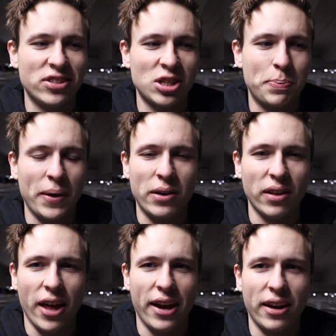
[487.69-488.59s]
has just
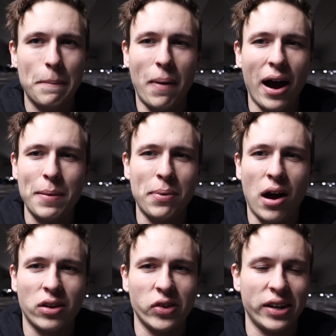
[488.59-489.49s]
been like
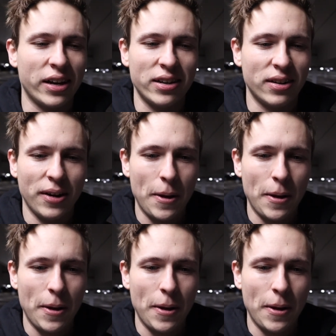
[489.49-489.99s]
mind-boggling, and